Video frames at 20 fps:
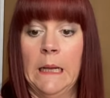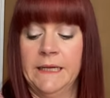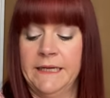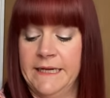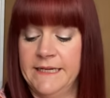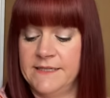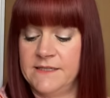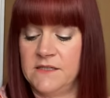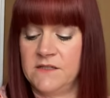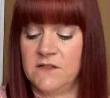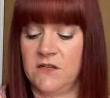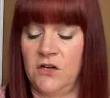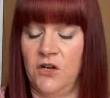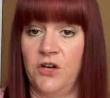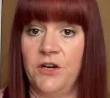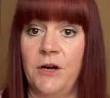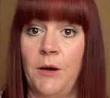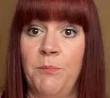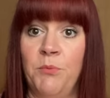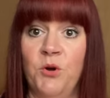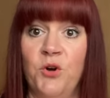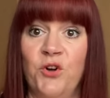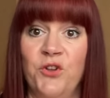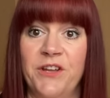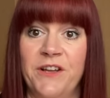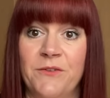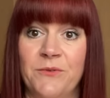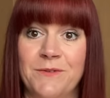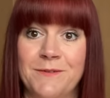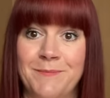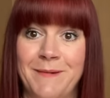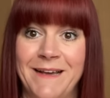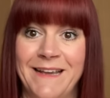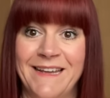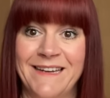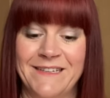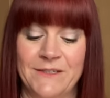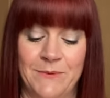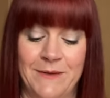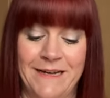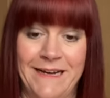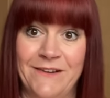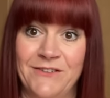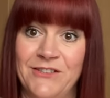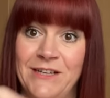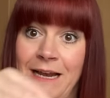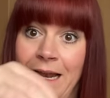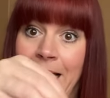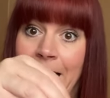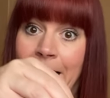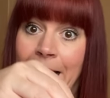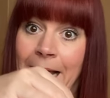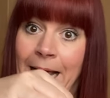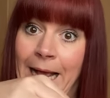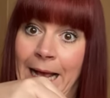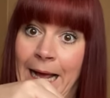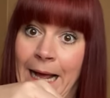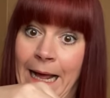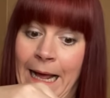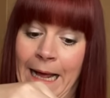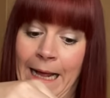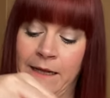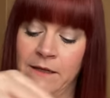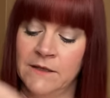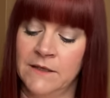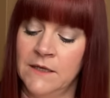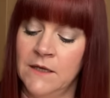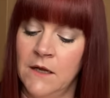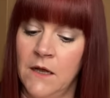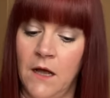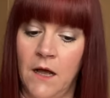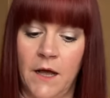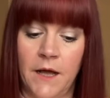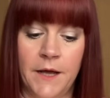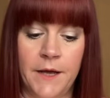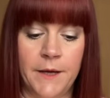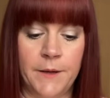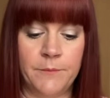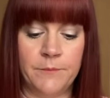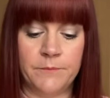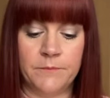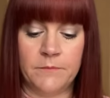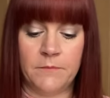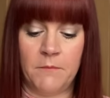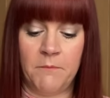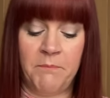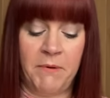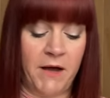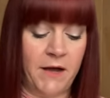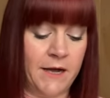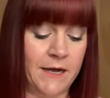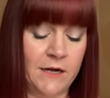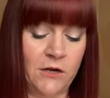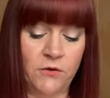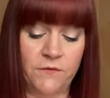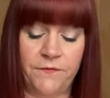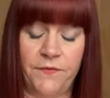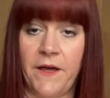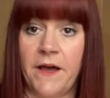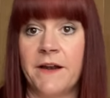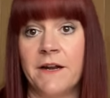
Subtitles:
Yes, there's a lot. I'll put all these ones back in as well now, shall I? But I love that.